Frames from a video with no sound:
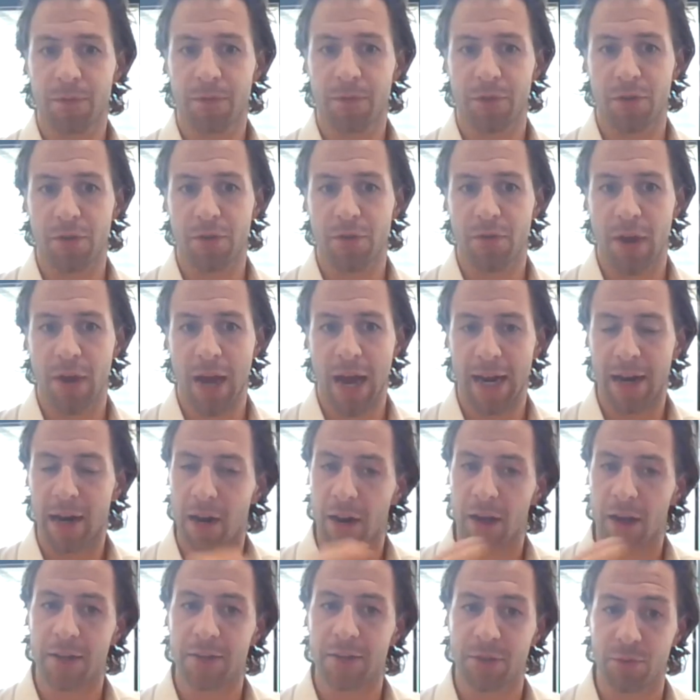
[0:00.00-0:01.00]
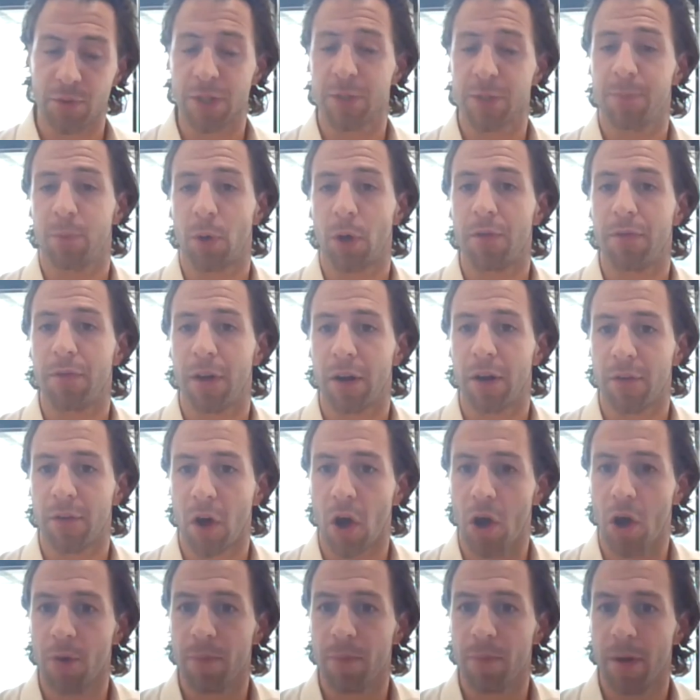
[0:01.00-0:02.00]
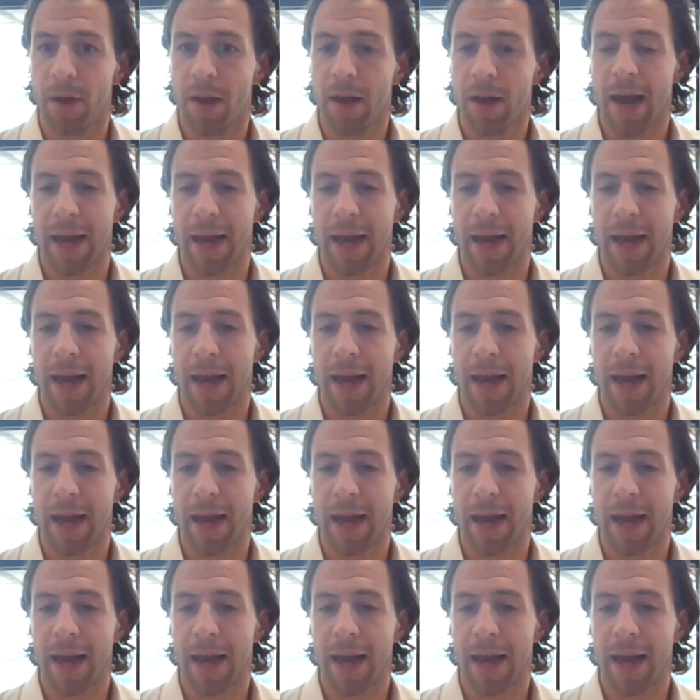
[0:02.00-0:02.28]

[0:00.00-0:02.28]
to analyze the risk profile of a home